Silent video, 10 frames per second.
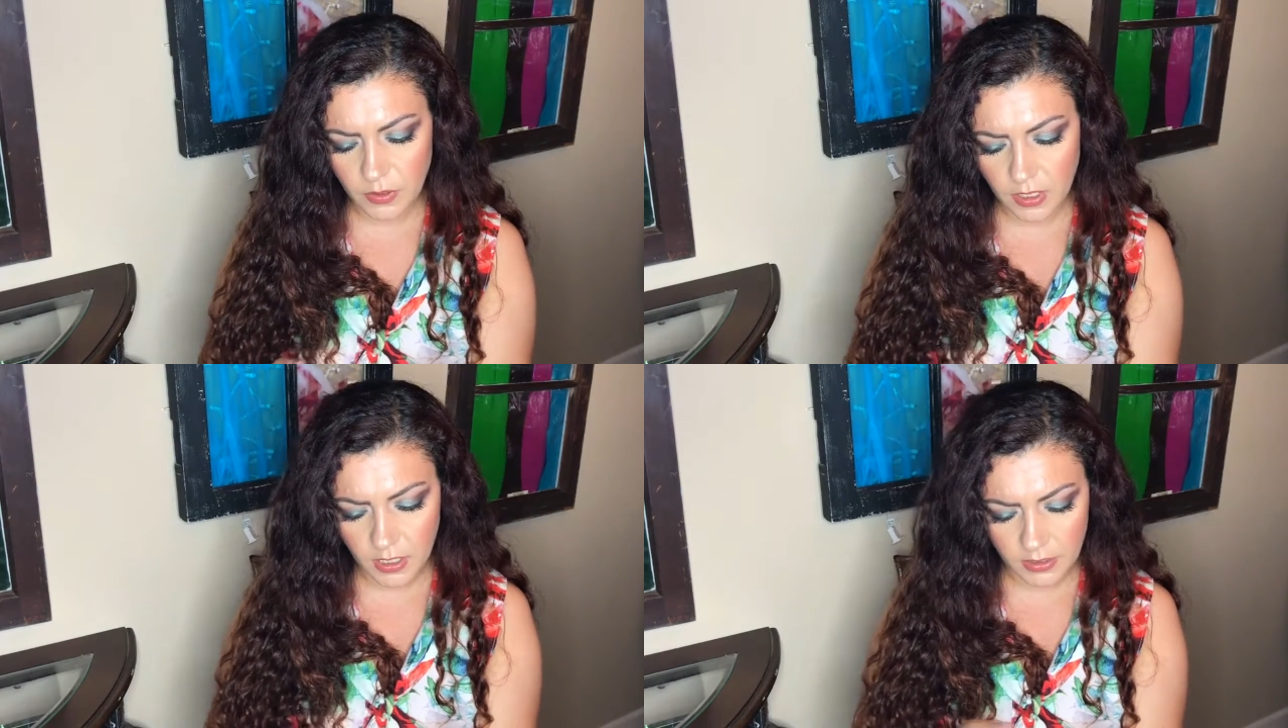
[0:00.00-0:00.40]

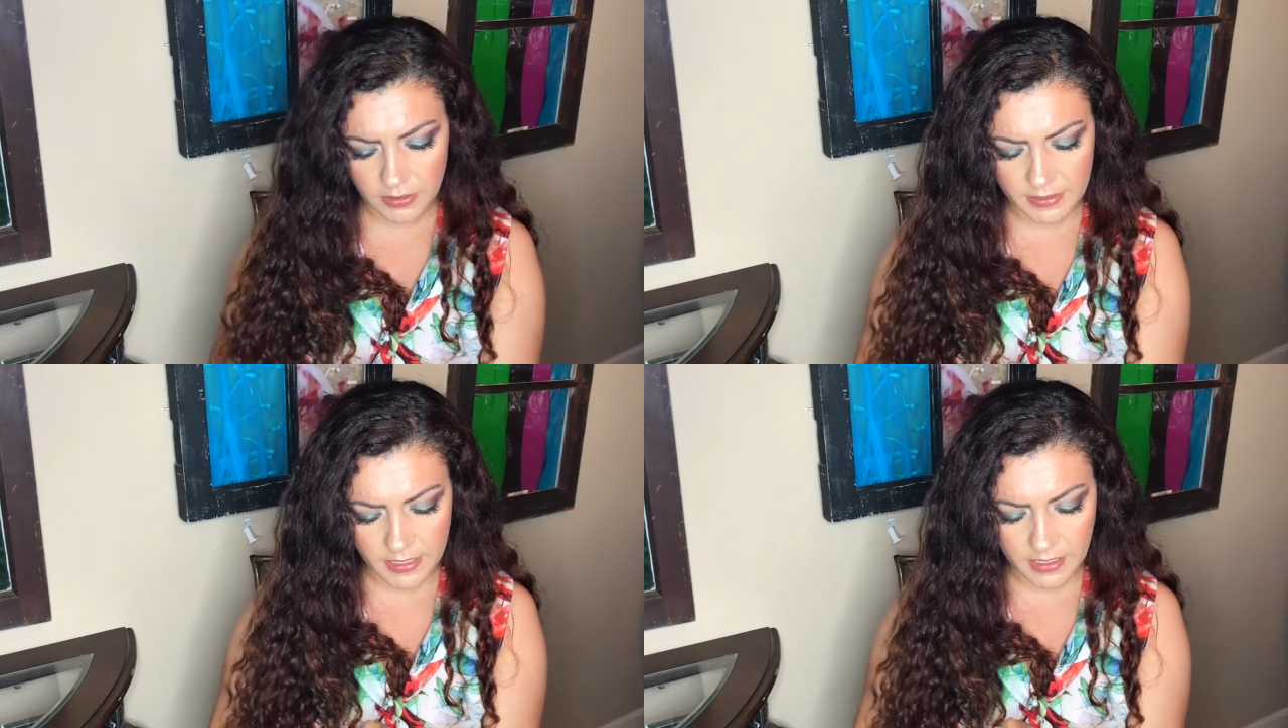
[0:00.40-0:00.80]

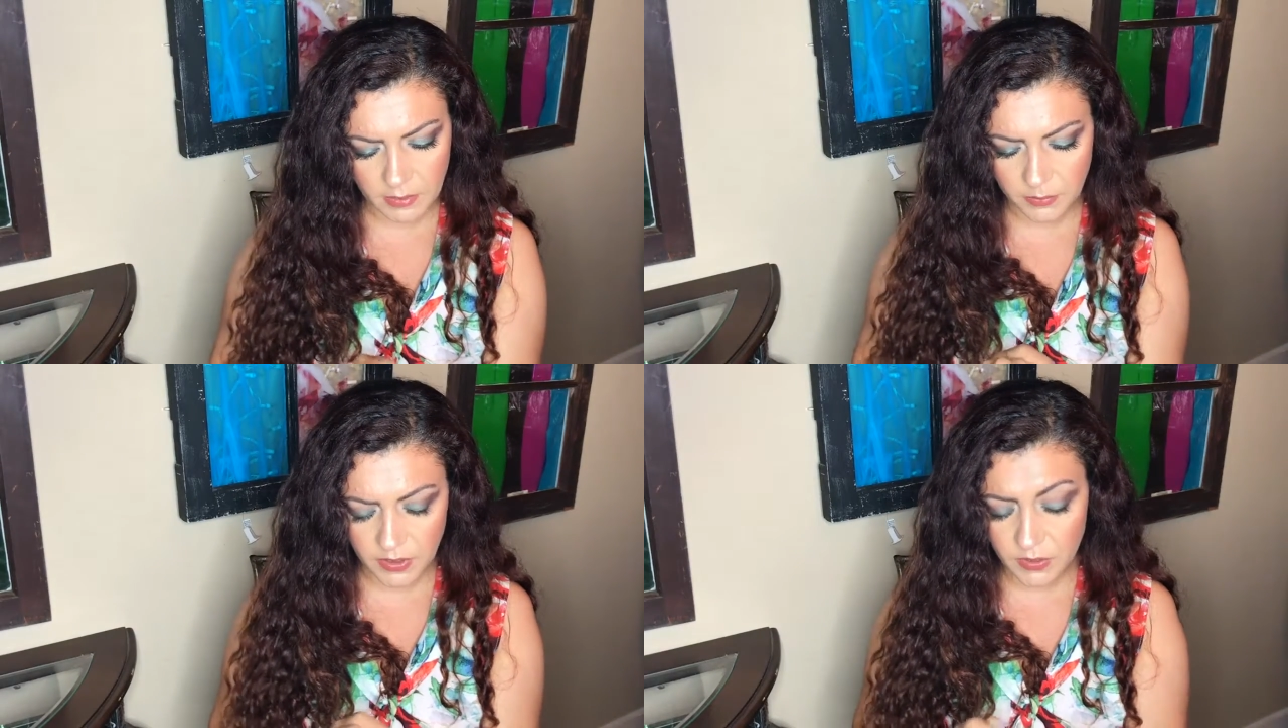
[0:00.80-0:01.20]
color that
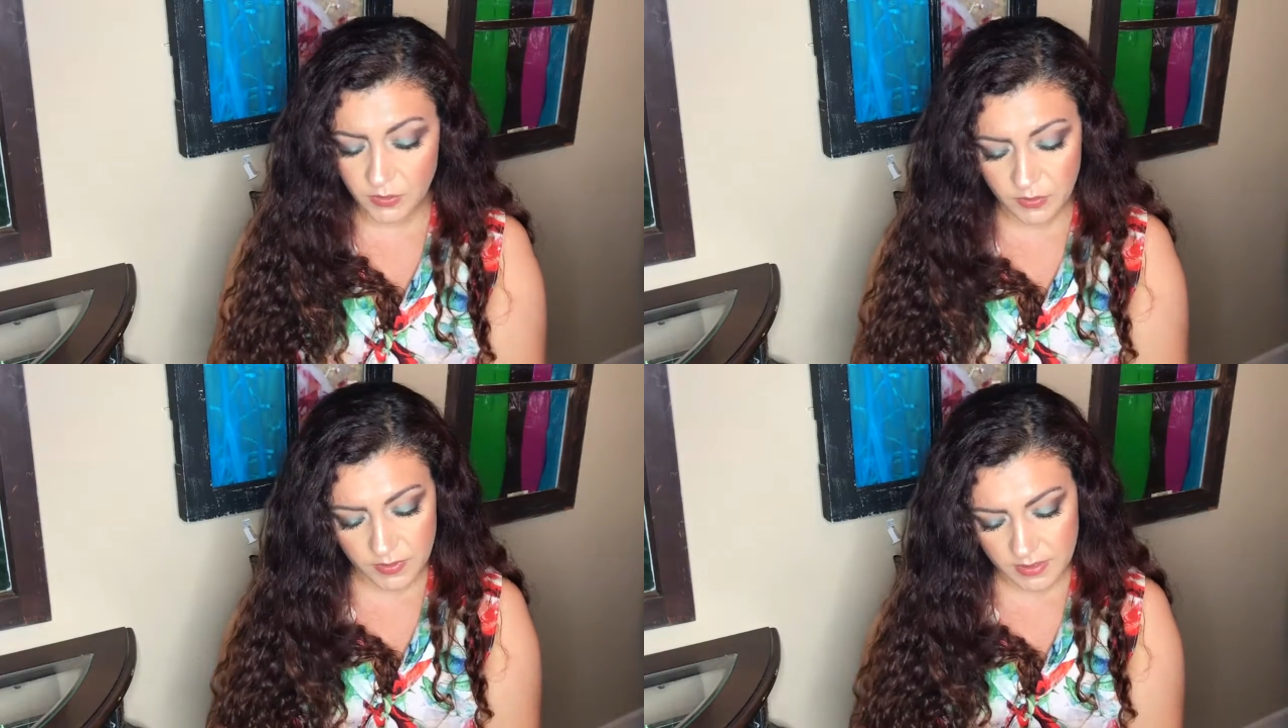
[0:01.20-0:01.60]
can be
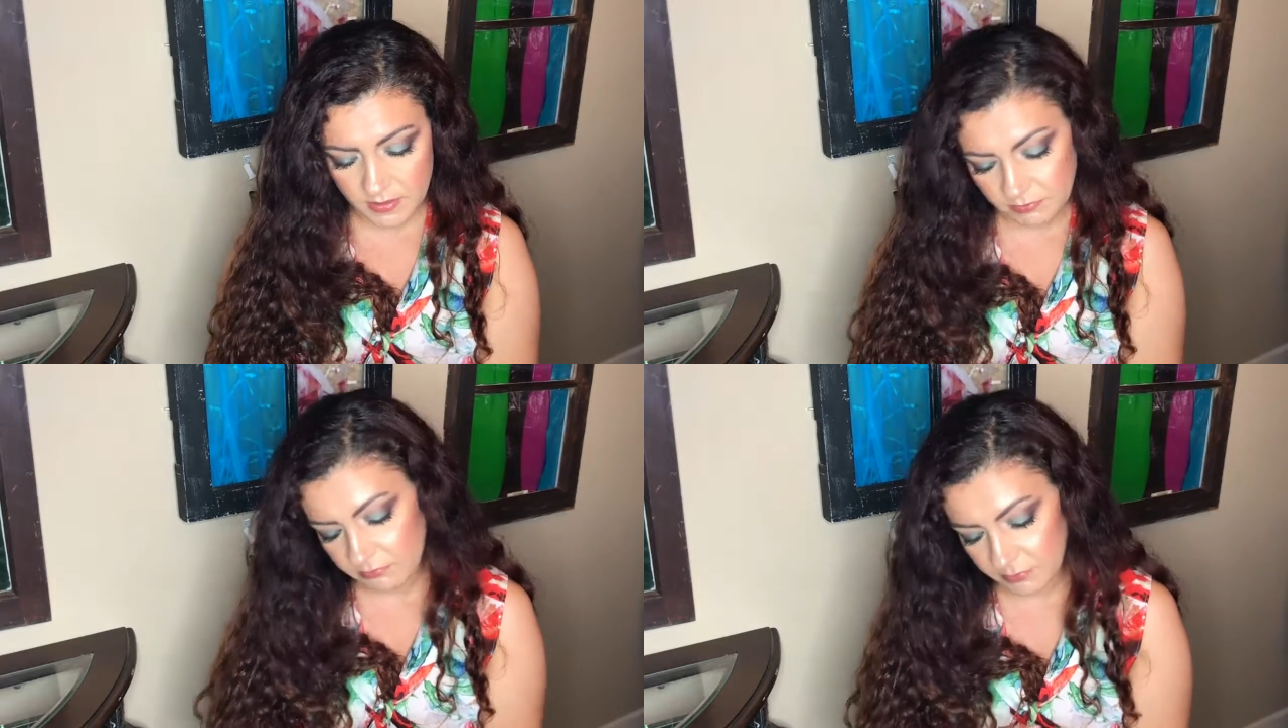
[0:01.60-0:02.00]

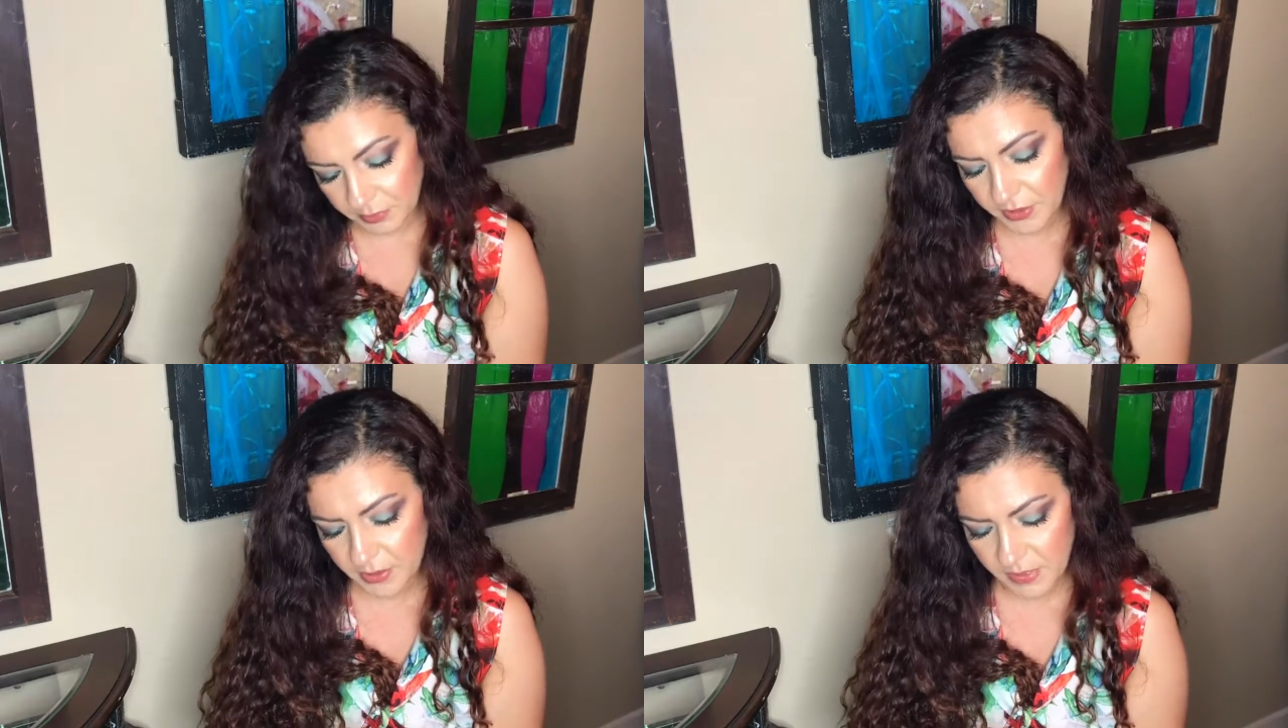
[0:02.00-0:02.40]
used
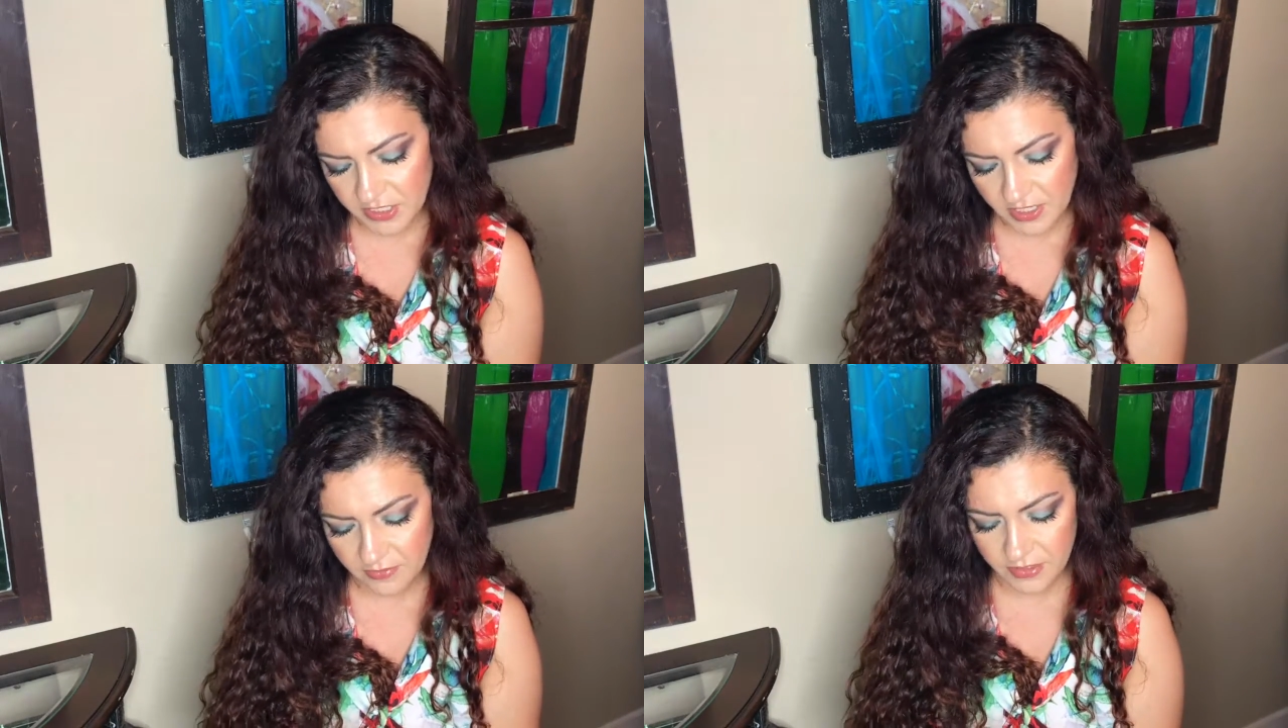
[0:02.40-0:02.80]
pretty
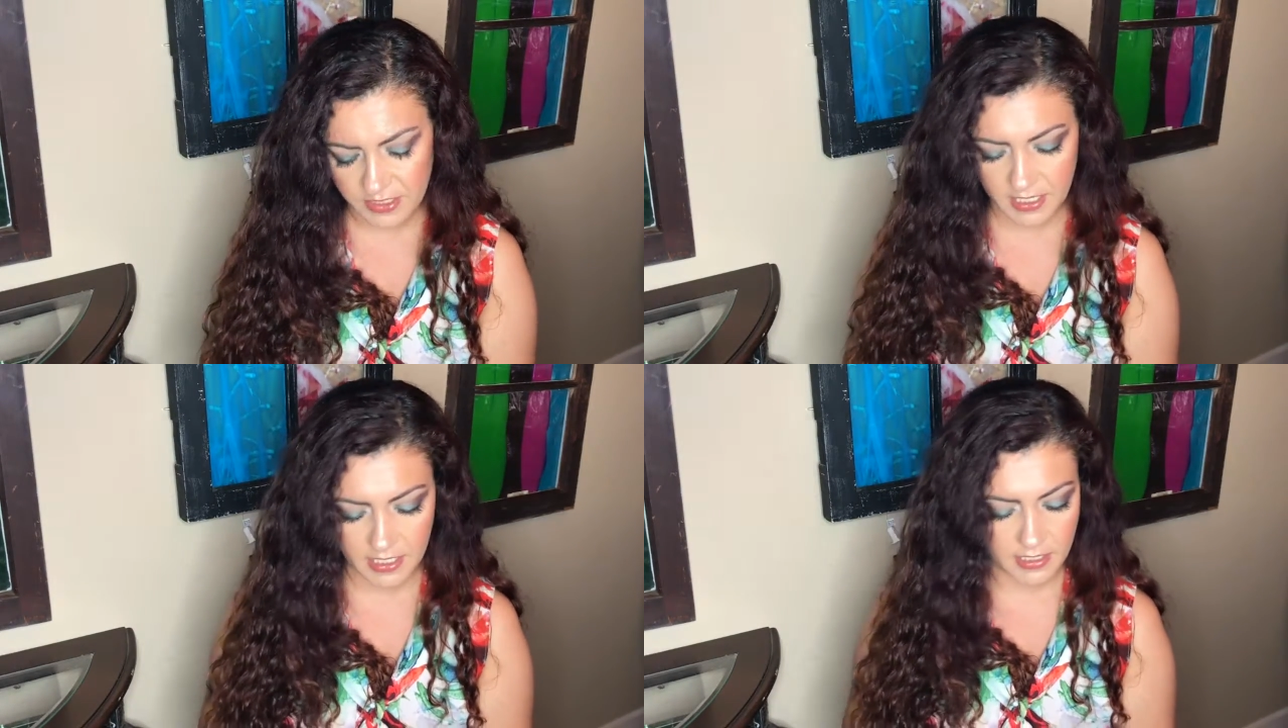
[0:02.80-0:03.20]
much every
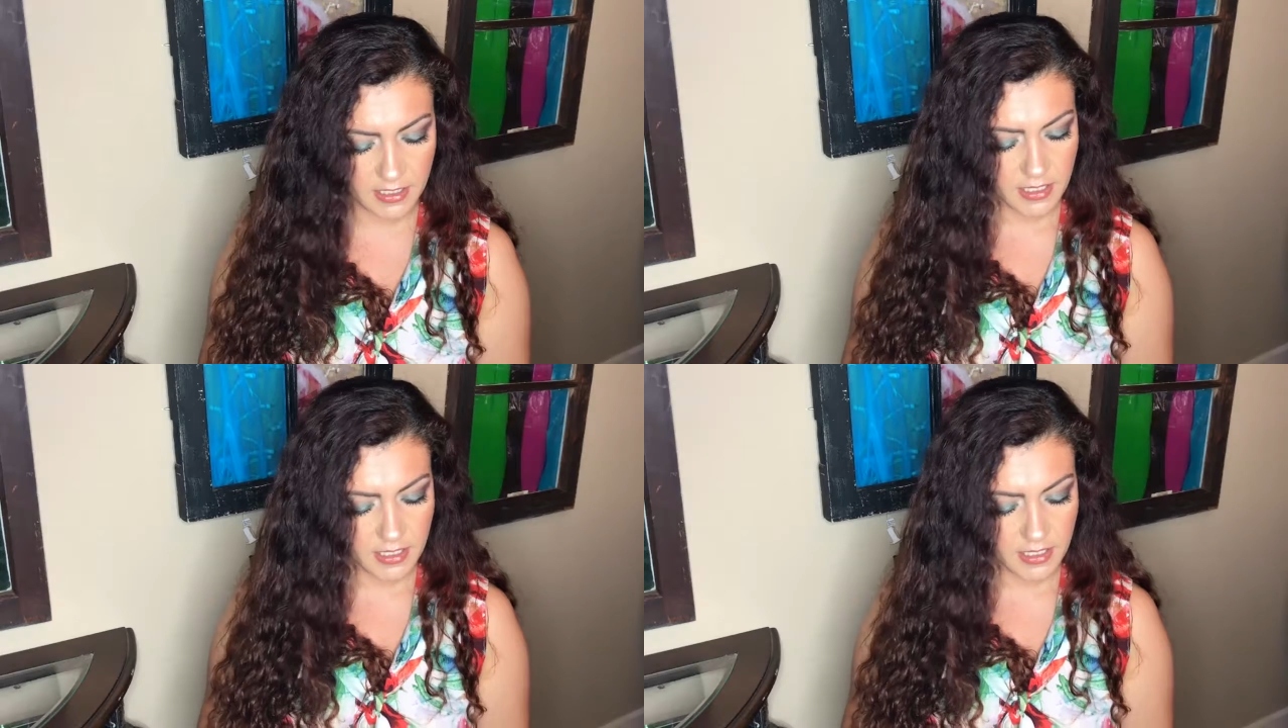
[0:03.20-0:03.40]
day.